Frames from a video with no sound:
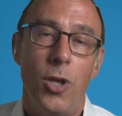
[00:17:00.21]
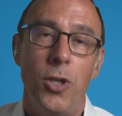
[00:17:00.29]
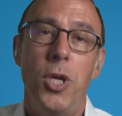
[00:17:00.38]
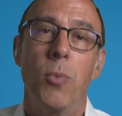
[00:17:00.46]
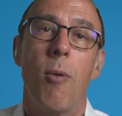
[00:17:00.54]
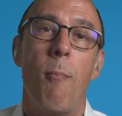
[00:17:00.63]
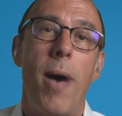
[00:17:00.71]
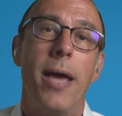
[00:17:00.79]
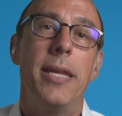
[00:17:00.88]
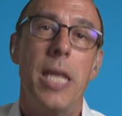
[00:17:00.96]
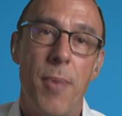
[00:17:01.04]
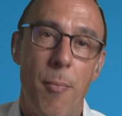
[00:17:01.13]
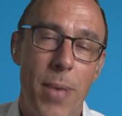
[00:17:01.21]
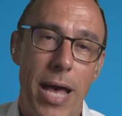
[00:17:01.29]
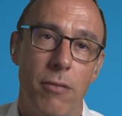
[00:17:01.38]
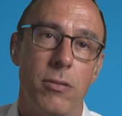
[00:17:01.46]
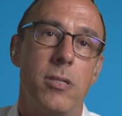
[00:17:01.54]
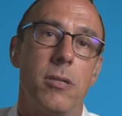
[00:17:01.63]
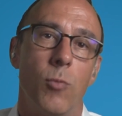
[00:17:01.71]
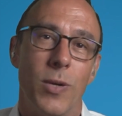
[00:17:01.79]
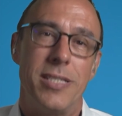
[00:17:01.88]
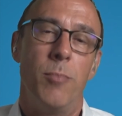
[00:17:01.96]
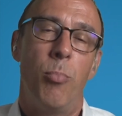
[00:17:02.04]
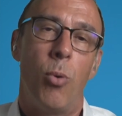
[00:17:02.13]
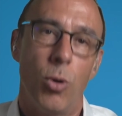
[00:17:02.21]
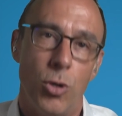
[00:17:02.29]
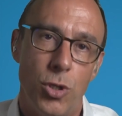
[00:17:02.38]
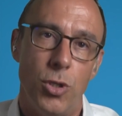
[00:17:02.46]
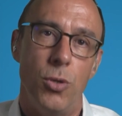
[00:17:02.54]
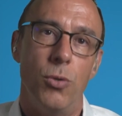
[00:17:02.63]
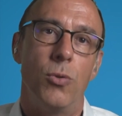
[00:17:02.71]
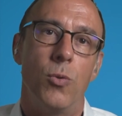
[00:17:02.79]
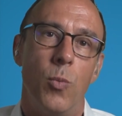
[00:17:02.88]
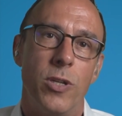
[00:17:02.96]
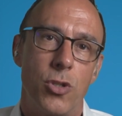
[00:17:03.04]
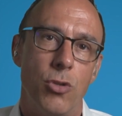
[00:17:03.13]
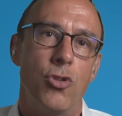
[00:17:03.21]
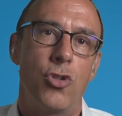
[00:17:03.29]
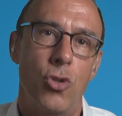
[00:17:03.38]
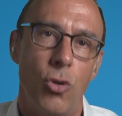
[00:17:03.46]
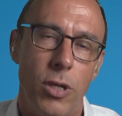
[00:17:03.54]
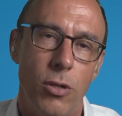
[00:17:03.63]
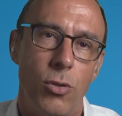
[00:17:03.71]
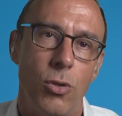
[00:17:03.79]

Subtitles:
you remind them about what's important to you, what's concerning to